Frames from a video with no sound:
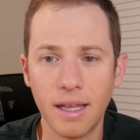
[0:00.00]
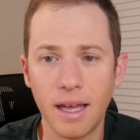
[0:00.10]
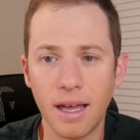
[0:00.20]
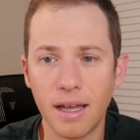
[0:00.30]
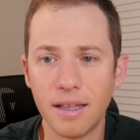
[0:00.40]

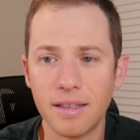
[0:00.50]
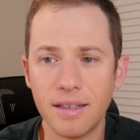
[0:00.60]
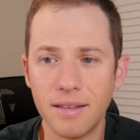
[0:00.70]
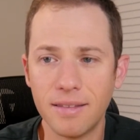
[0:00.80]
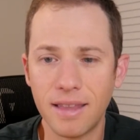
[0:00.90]

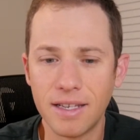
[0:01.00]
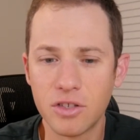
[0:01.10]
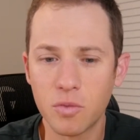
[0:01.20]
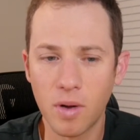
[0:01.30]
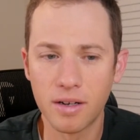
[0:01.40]
They
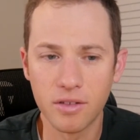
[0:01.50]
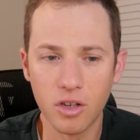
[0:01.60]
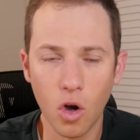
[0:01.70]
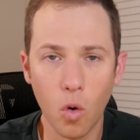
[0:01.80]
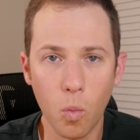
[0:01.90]
just wanted to
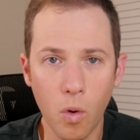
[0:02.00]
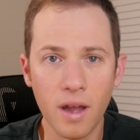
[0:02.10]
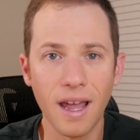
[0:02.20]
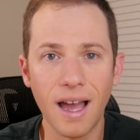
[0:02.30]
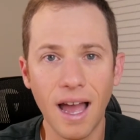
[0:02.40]
know
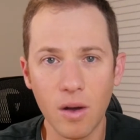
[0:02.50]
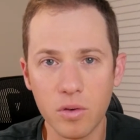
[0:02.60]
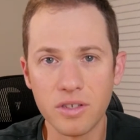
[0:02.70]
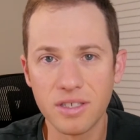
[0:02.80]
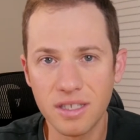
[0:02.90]
what I
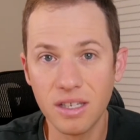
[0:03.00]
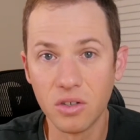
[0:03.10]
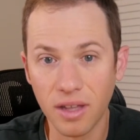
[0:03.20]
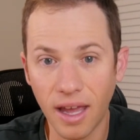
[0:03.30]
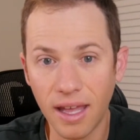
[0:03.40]
was
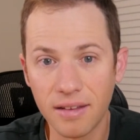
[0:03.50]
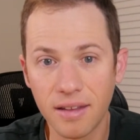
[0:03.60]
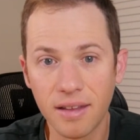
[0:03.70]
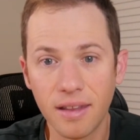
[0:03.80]
skilled at.